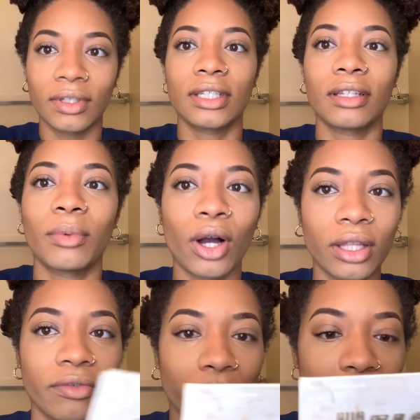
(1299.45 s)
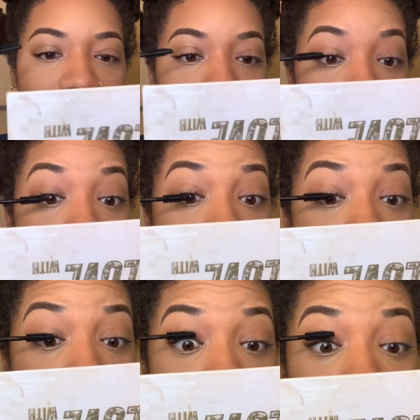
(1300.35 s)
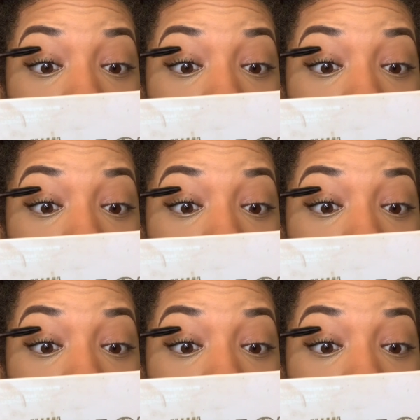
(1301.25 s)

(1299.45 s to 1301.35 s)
to them, all the information that was given to them.